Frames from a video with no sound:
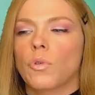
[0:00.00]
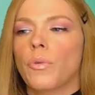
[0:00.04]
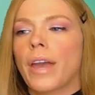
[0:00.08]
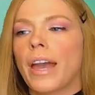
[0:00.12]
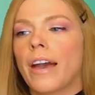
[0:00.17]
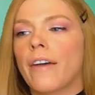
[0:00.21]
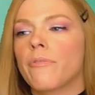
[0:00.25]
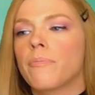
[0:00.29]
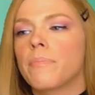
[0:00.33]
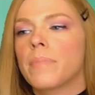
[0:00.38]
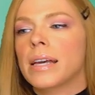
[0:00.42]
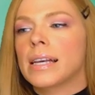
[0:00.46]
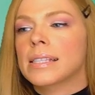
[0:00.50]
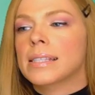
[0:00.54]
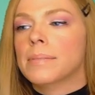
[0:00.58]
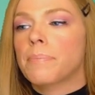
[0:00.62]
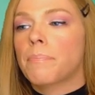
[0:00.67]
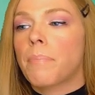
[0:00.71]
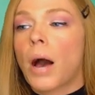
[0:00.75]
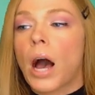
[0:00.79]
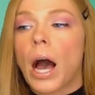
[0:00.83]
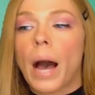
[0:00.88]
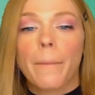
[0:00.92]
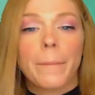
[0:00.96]
We have Miss
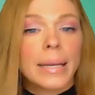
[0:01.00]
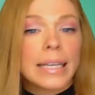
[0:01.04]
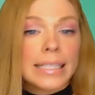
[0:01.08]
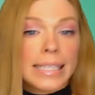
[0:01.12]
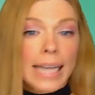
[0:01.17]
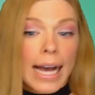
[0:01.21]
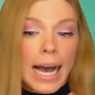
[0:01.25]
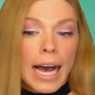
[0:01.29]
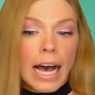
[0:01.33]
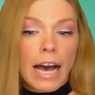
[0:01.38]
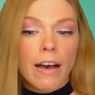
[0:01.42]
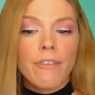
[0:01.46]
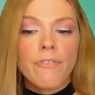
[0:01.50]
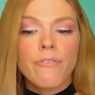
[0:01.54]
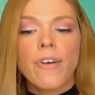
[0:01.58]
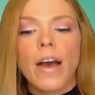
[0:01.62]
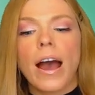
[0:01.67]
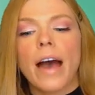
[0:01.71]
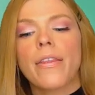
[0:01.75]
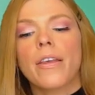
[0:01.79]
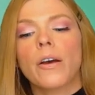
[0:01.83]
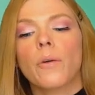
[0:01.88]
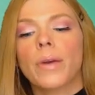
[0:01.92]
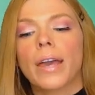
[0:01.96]
Poppy Dove,
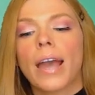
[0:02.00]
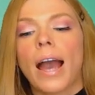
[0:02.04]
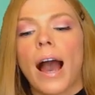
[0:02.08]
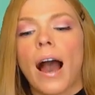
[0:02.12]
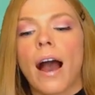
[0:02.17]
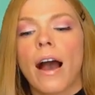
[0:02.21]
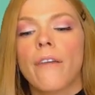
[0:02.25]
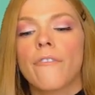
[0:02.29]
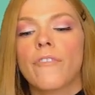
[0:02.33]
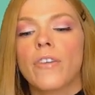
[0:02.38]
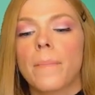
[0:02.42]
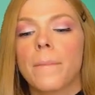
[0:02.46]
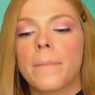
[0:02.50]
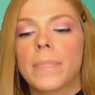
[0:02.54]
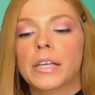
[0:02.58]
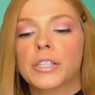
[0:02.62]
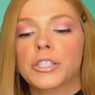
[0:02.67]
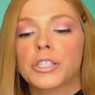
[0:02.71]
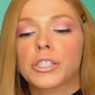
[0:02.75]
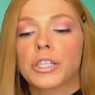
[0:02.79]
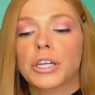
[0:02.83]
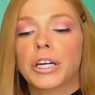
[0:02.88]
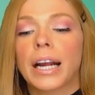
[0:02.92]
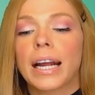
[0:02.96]
and then we have
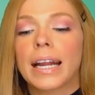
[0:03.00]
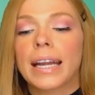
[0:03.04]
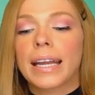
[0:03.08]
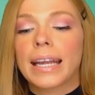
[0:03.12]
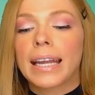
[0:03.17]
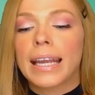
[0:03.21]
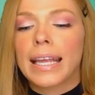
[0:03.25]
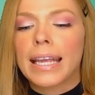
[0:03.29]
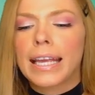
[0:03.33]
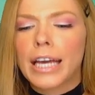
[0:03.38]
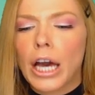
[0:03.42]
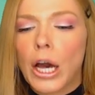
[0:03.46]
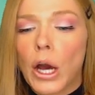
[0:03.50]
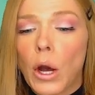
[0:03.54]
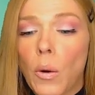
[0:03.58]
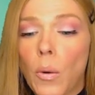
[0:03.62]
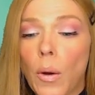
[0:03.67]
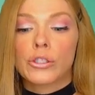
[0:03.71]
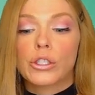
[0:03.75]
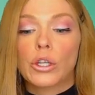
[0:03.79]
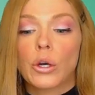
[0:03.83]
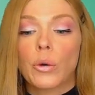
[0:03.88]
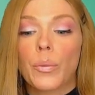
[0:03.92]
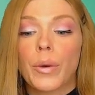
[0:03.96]
Mr. Nico.
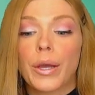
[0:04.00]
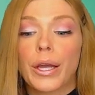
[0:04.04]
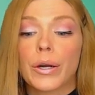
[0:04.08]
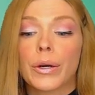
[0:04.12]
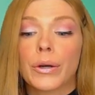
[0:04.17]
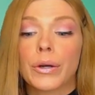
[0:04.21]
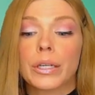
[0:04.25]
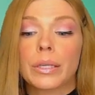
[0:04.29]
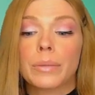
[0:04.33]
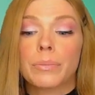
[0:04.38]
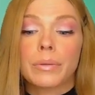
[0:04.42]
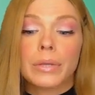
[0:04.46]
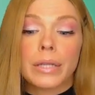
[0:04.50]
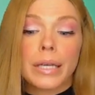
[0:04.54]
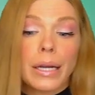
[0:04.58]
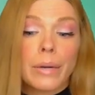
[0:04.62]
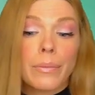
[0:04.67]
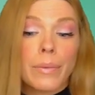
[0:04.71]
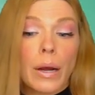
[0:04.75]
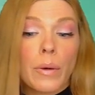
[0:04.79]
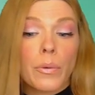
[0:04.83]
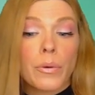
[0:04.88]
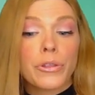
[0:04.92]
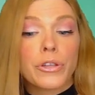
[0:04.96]
So we are gonna play
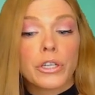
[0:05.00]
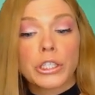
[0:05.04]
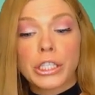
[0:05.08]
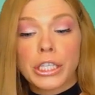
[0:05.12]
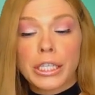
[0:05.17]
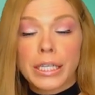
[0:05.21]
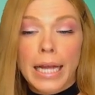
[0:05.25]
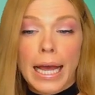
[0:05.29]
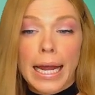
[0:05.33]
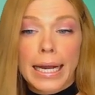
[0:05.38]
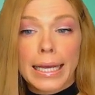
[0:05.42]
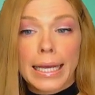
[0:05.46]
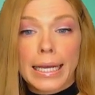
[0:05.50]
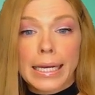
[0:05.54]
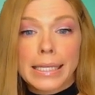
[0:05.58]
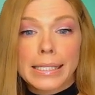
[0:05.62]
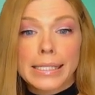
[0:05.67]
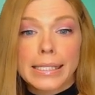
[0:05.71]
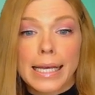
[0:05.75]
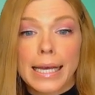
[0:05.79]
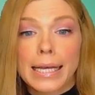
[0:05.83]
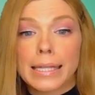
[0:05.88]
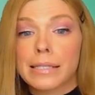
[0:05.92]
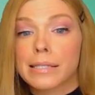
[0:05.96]
around with their genetics
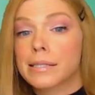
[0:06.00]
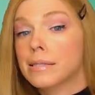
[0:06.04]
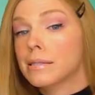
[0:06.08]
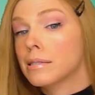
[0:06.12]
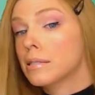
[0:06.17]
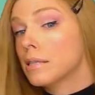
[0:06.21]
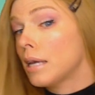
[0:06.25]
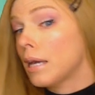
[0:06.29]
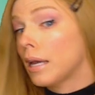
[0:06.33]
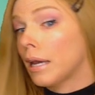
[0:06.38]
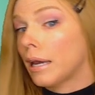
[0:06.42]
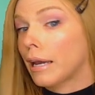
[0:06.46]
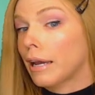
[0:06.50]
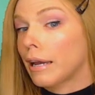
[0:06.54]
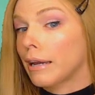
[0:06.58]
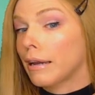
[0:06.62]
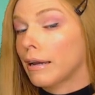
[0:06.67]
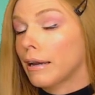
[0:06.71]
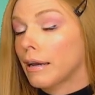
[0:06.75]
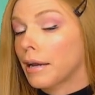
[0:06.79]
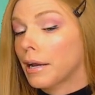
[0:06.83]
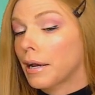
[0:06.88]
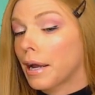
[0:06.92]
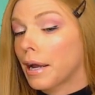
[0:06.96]
and see